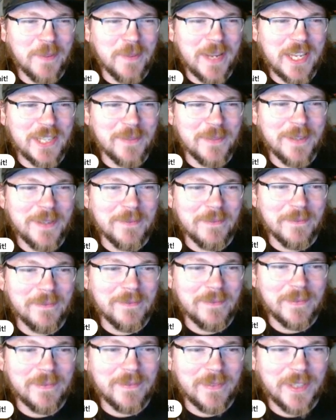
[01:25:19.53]
basement
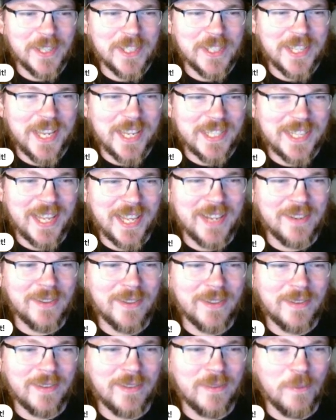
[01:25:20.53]
because he has that
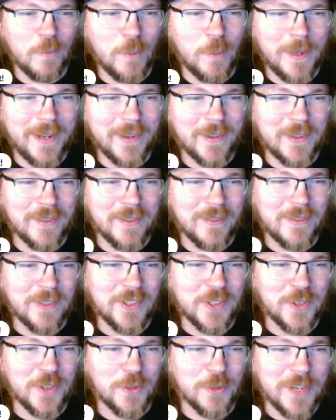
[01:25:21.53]
weird
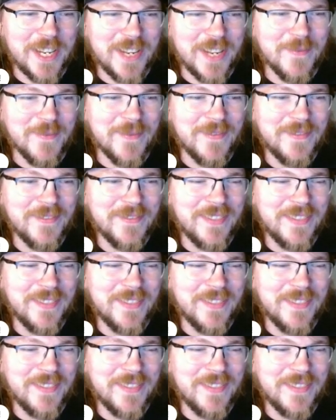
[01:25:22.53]
dream